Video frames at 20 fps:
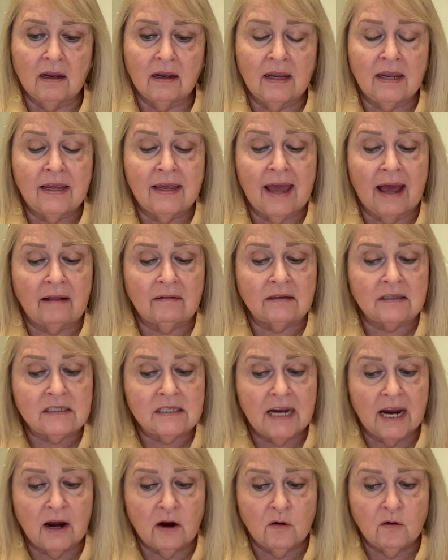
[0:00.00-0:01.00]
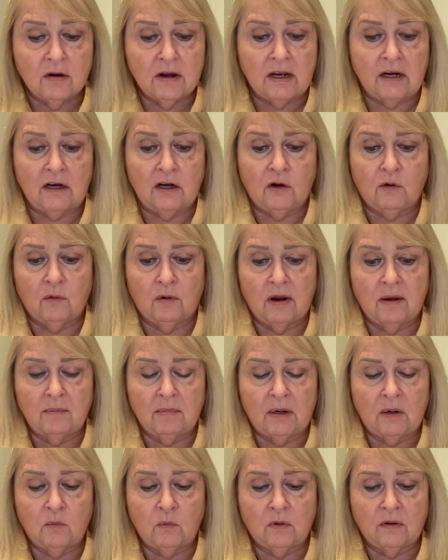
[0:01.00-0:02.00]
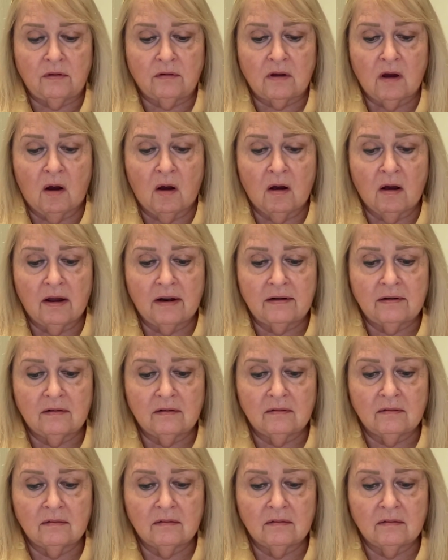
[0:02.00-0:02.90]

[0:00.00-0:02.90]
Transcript: egalitarian agreement with God.